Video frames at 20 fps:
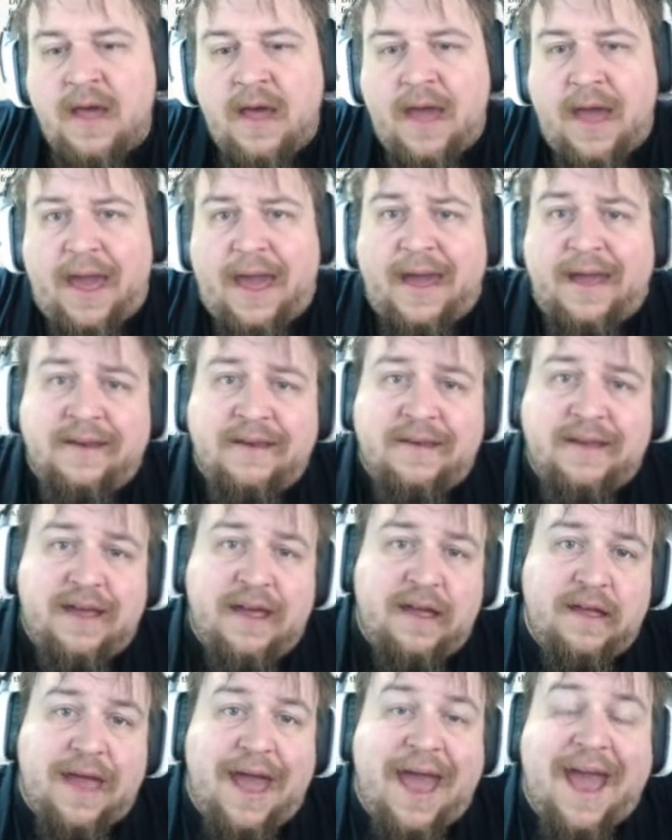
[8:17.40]
And
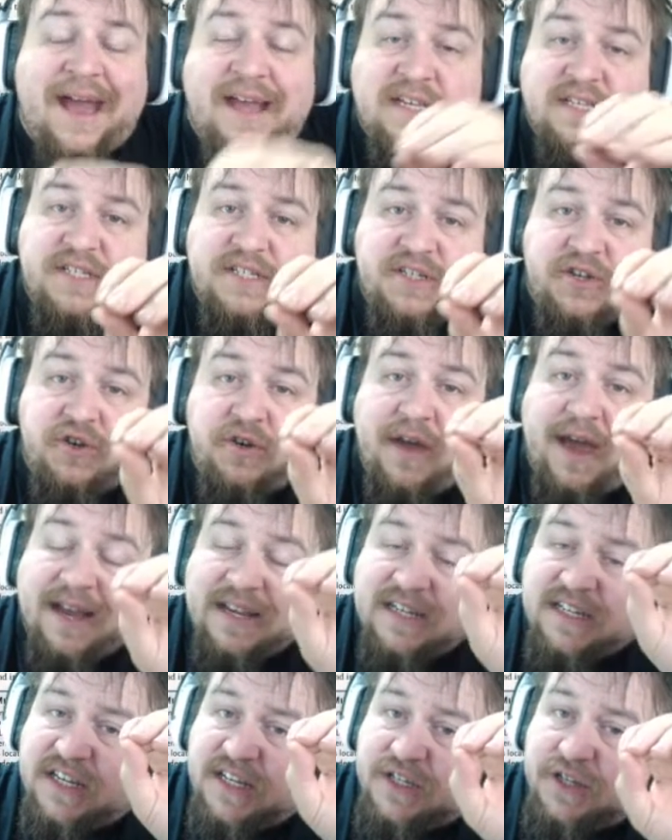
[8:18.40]
as
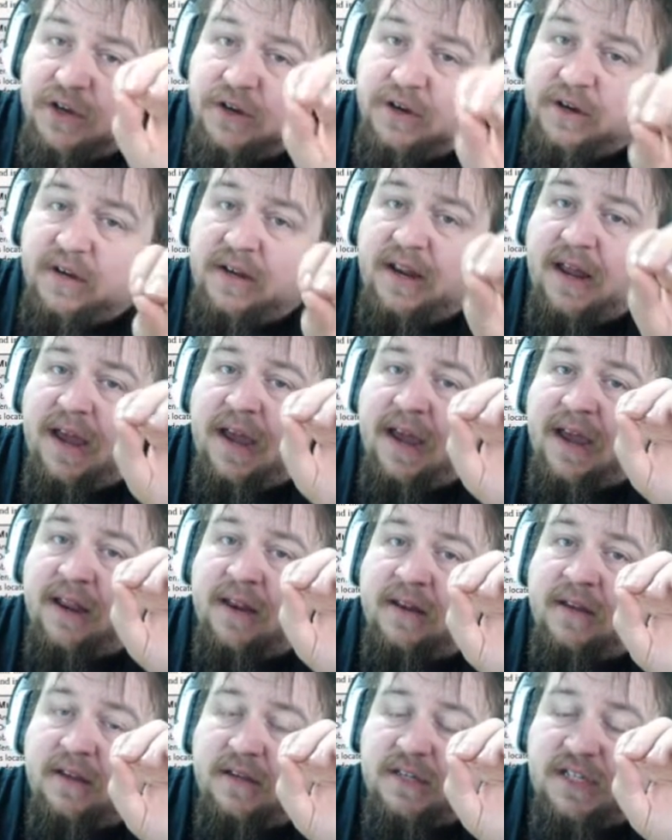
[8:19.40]
as is good
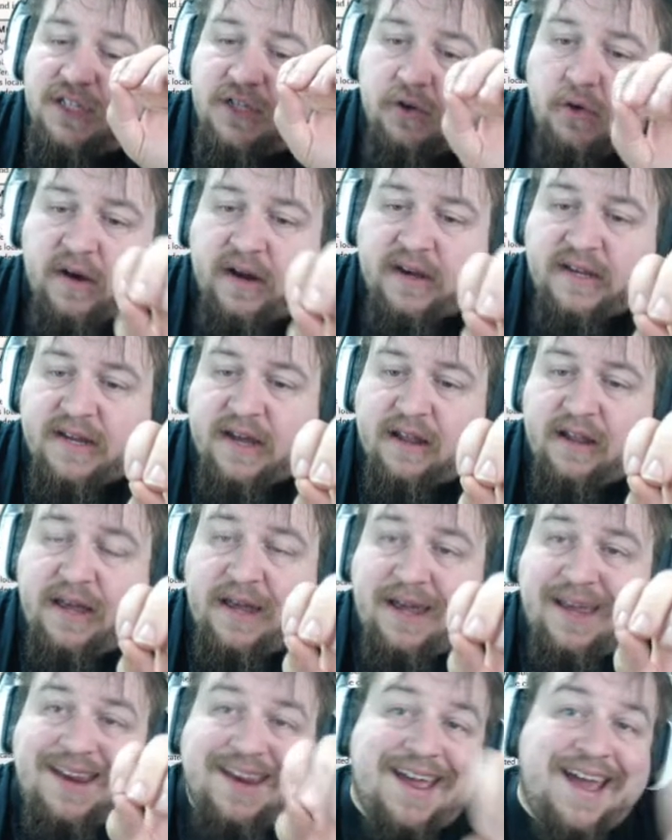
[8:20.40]
in
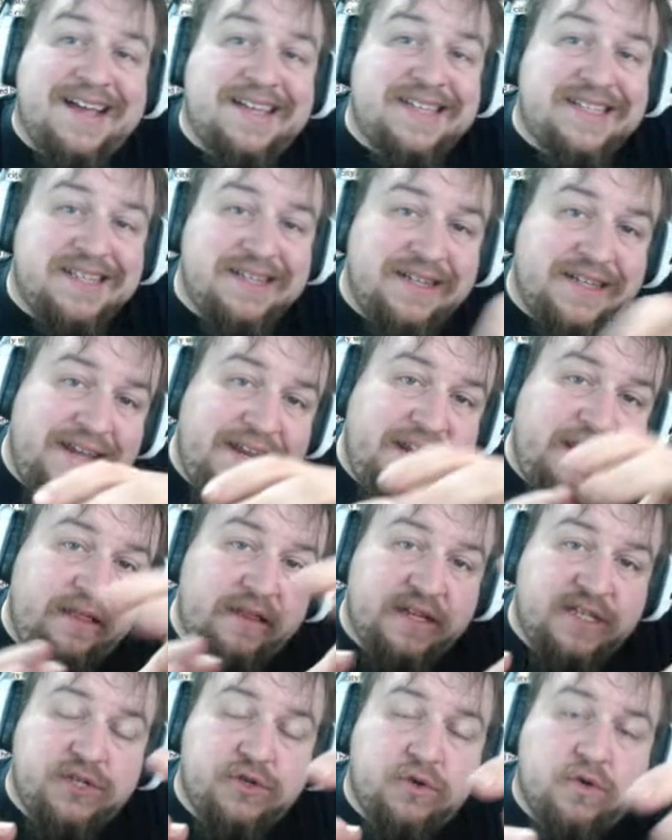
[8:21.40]
storytelling and escalating
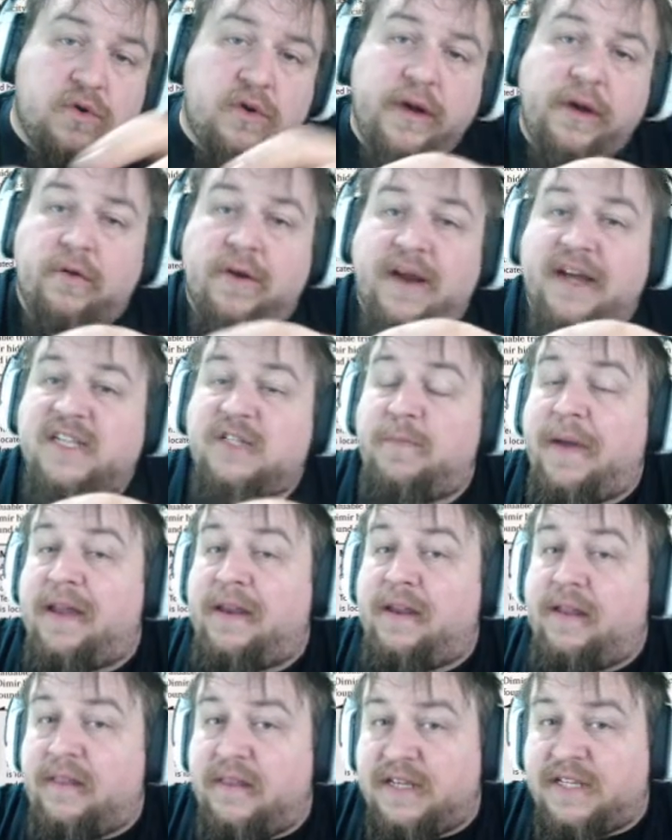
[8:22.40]
the story or
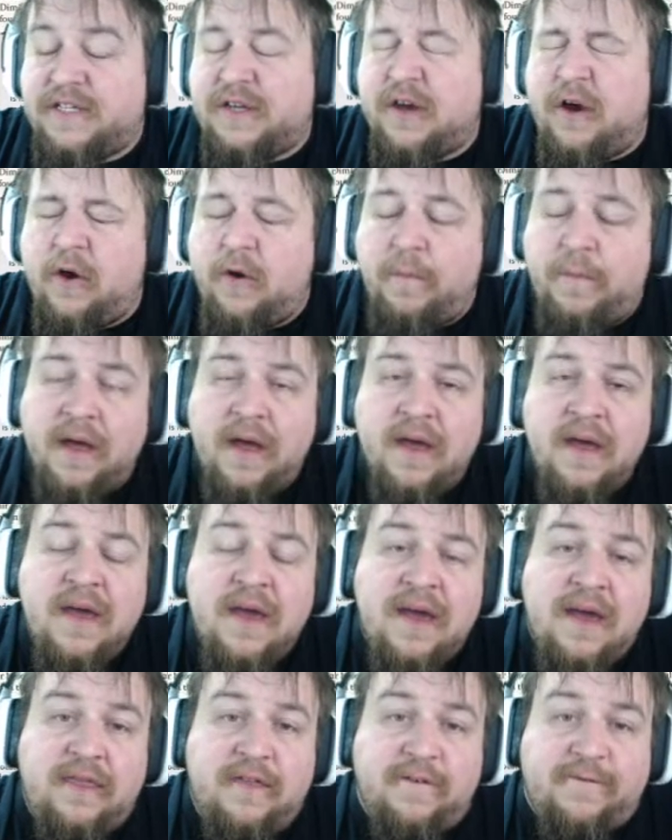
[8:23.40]
expanding the scope,
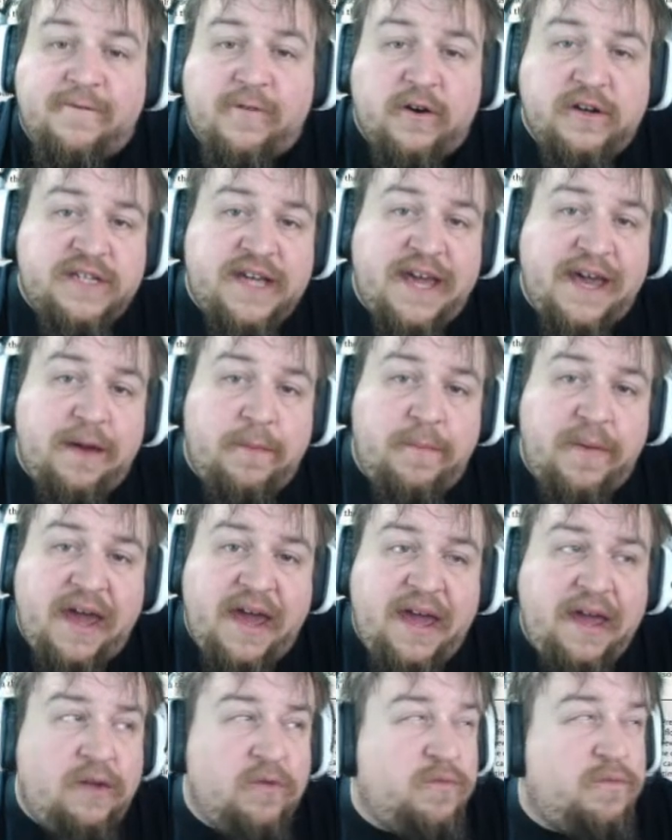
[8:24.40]
the first
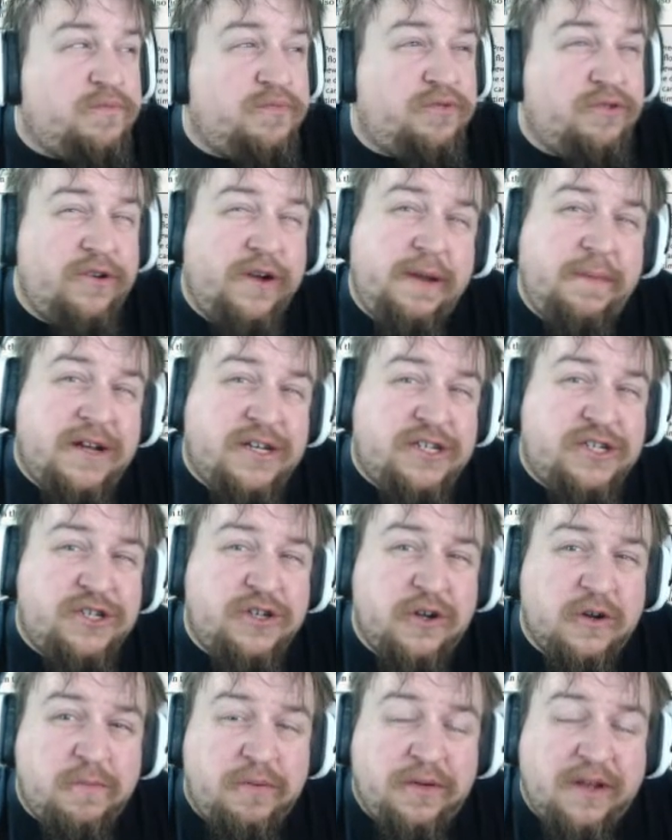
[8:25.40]
campaign pretty much
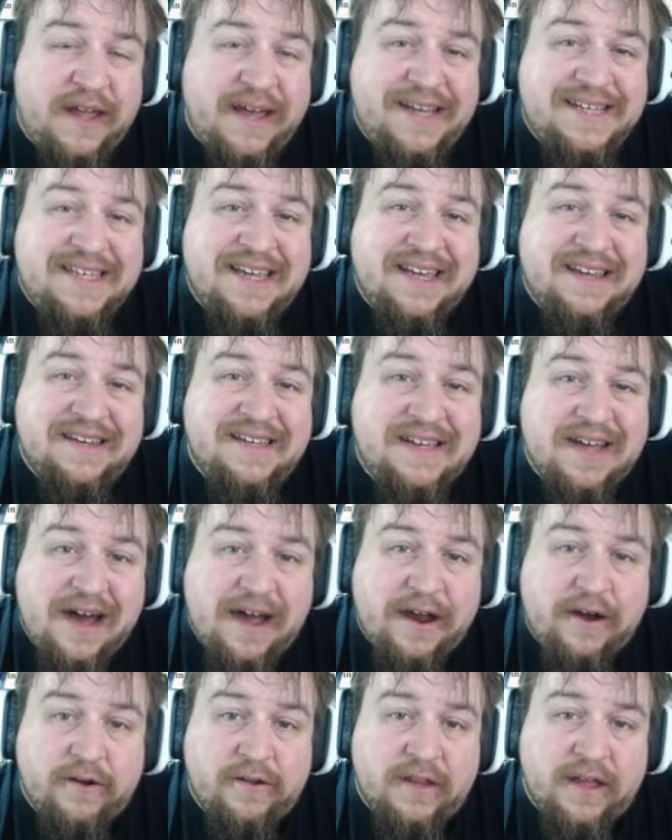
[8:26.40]
took place
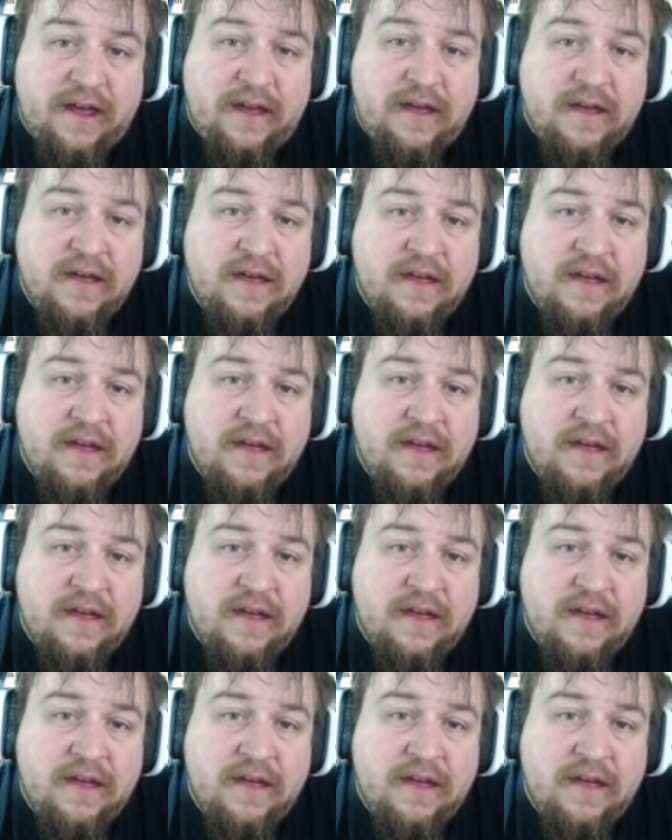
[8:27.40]
entirely